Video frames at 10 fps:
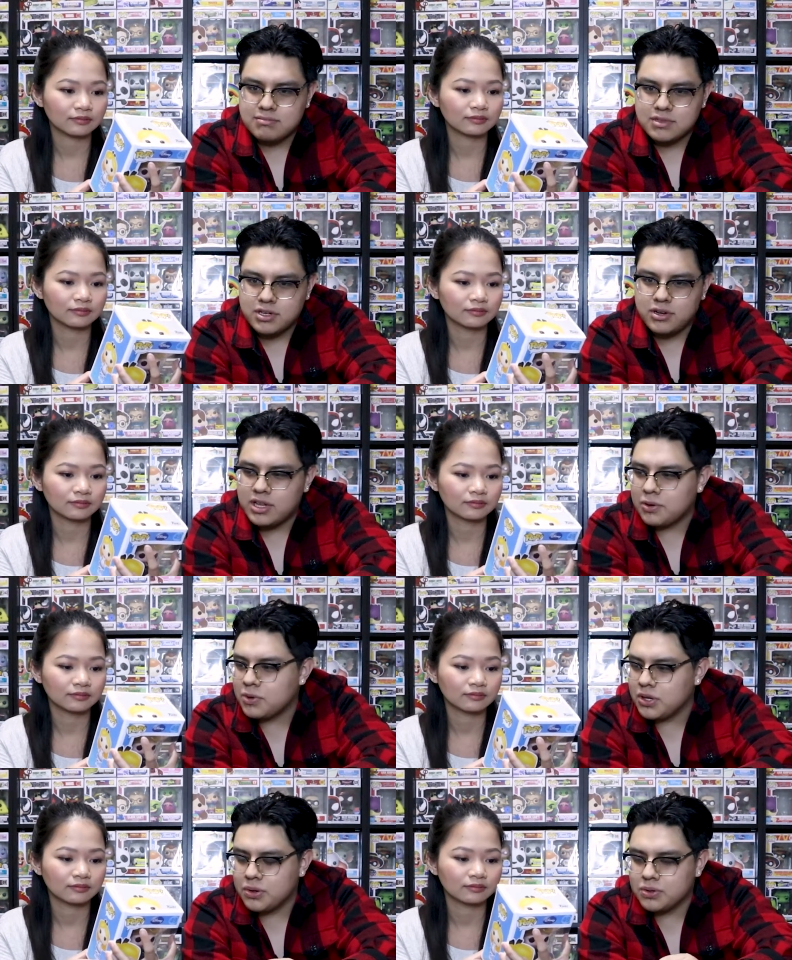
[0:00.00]
Speaker 1: You know, like
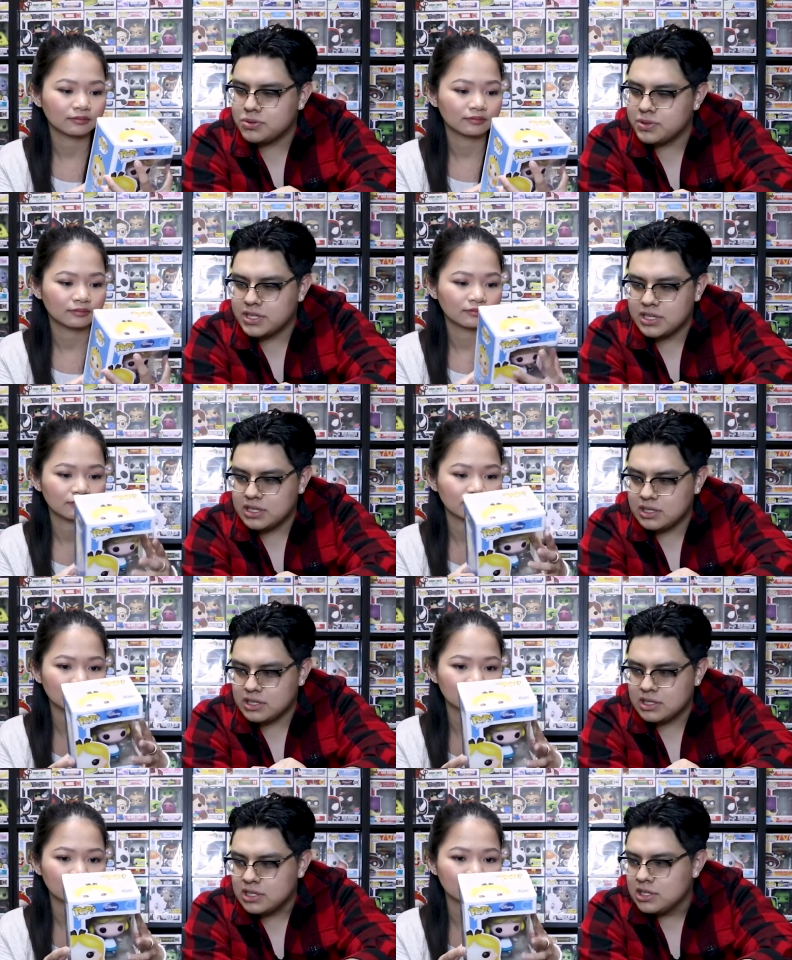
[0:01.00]
where you go to
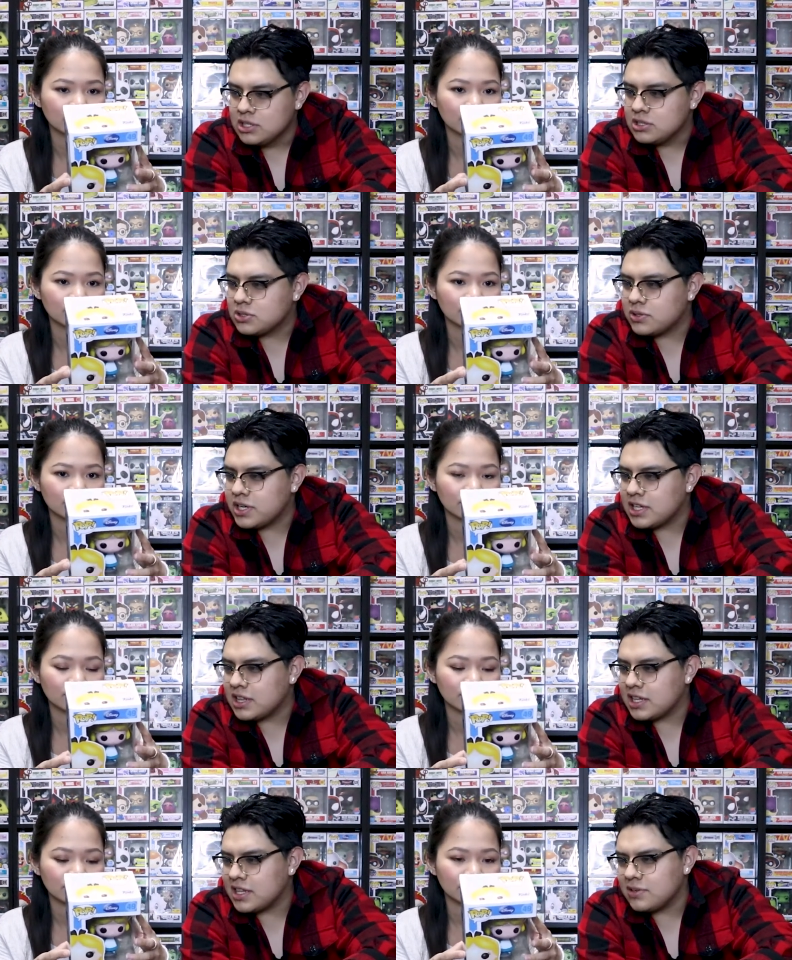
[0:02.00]
any store or
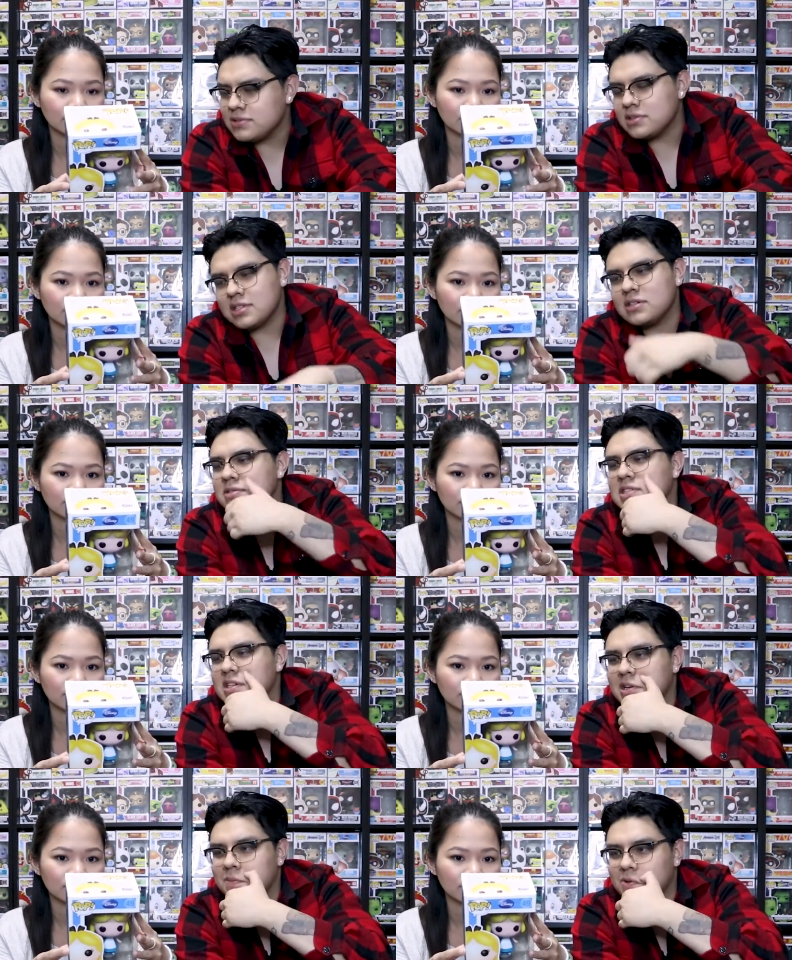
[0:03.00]
anything, they don't they don't
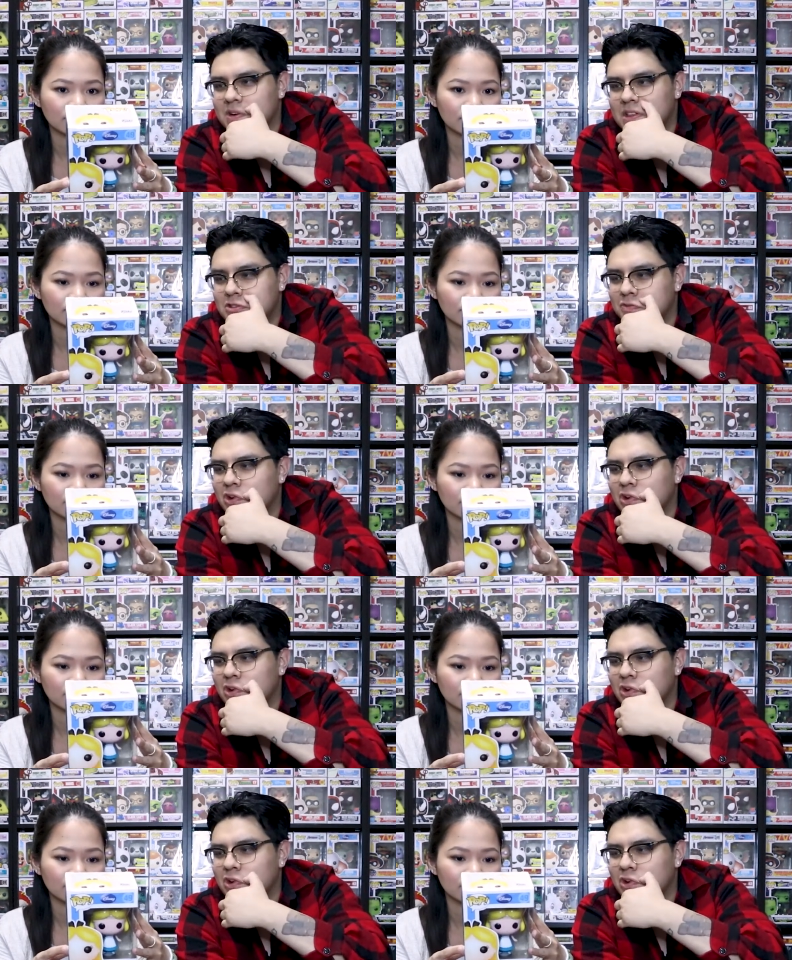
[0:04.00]
sell it anymore. It's